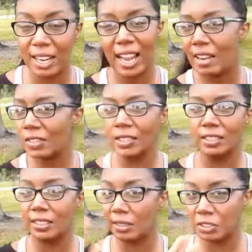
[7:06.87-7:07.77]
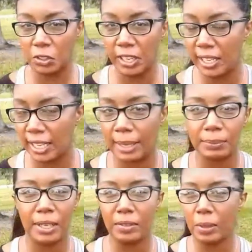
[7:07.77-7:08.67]
And I have all this stuff screen
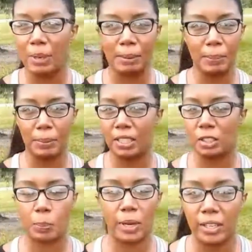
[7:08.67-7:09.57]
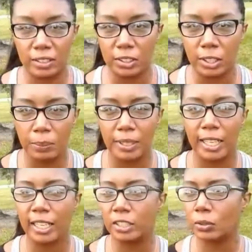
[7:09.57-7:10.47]
capped, and I'm going to probably put this Periscope
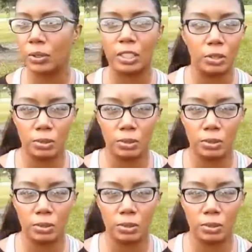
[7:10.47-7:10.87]
thing into a